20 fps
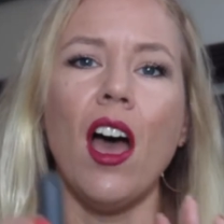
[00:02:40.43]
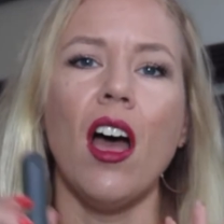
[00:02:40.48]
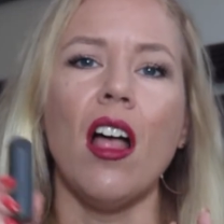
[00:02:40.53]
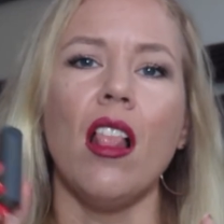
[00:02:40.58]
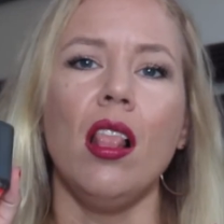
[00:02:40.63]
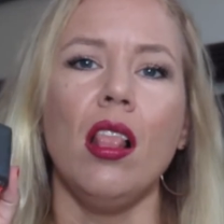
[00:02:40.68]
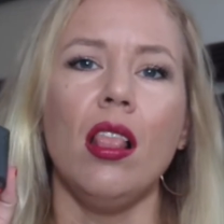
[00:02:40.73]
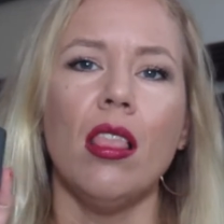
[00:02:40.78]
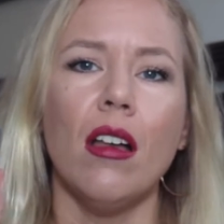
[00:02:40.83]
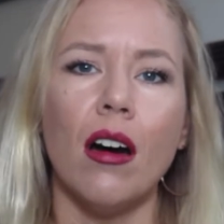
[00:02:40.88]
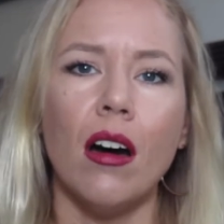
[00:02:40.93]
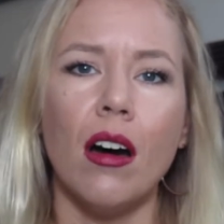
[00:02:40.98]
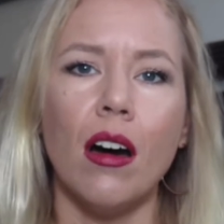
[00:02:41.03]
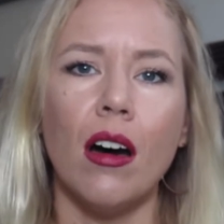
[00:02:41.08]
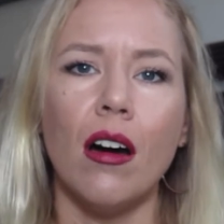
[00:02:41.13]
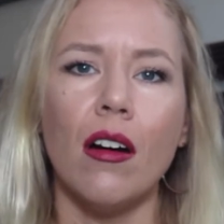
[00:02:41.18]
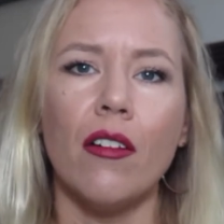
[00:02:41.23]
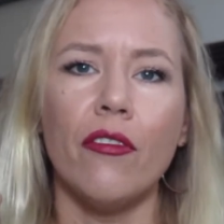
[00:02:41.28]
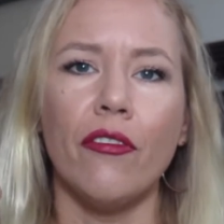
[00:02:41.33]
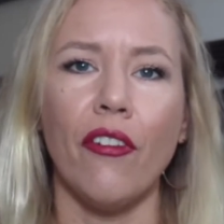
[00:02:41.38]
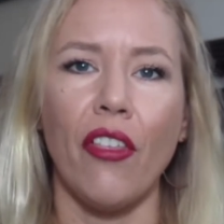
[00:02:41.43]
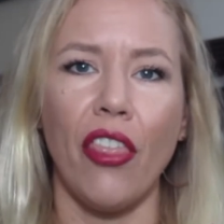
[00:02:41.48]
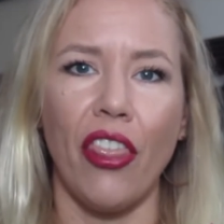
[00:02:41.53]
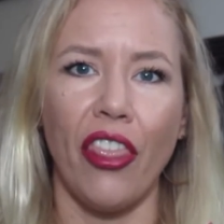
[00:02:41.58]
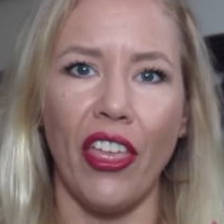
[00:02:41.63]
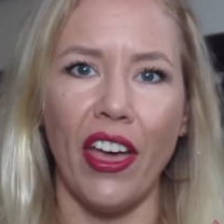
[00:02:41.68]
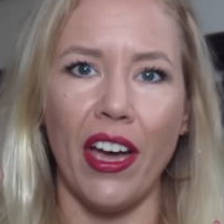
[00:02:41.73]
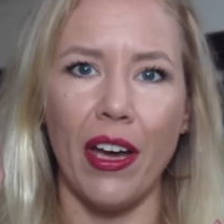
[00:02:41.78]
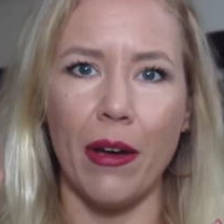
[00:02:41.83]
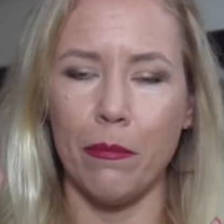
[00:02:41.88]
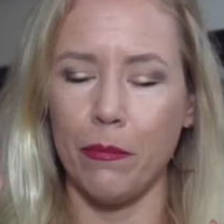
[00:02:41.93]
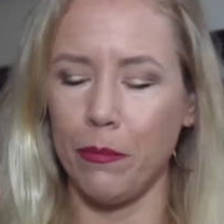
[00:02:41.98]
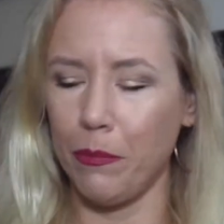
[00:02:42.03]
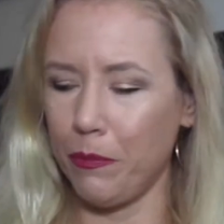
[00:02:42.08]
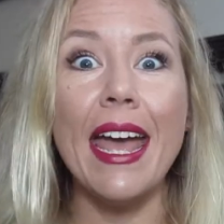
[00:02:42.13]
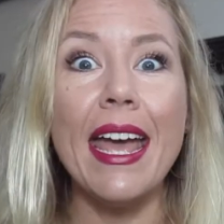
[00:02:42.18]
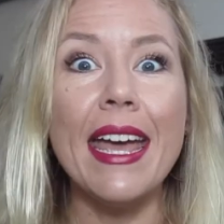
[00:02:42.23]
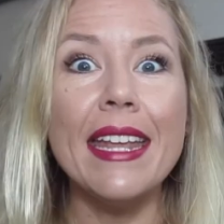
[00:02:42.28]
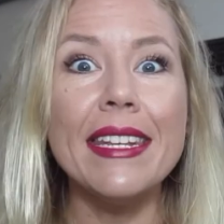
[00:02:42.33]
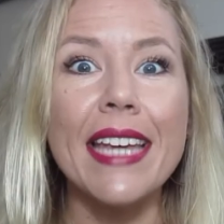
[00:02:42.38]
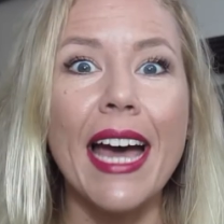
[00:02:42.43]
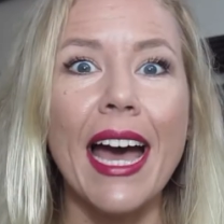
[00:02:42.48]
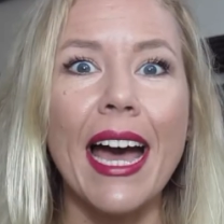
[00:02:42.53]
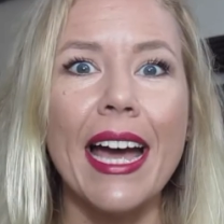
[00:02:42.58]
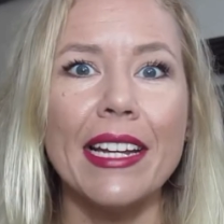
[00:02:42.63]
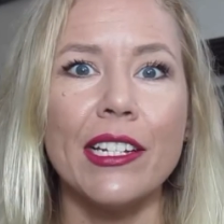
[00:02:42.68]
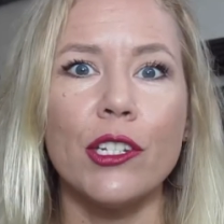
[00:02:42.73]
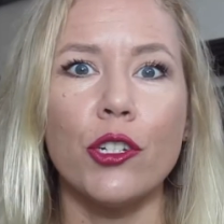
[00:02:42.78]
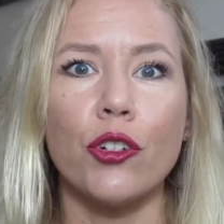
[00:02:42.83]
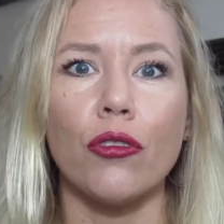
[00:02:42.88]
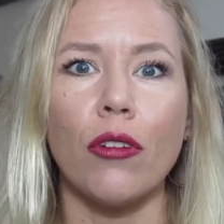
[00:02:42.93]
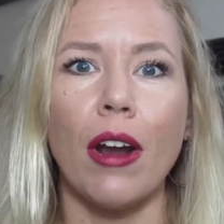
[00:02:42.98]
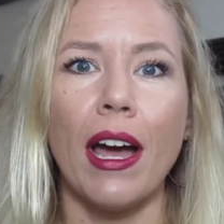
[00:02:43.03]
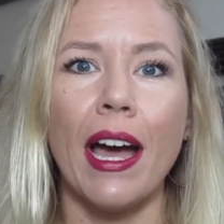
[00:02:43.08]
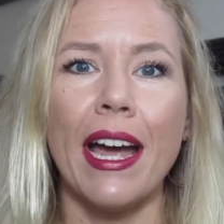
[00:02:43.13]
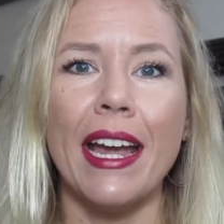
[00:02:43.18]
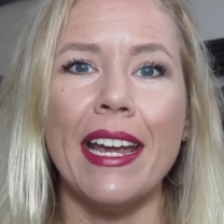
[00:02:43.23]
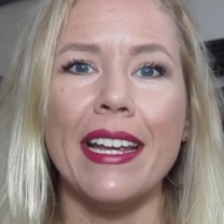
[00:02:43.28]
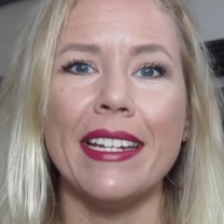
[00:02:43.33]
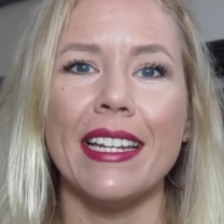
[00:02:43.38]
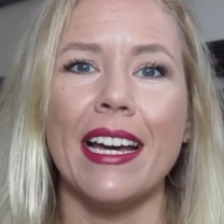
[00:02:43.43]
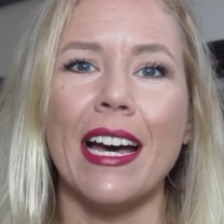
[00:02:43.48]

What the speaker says: Love them. And I tried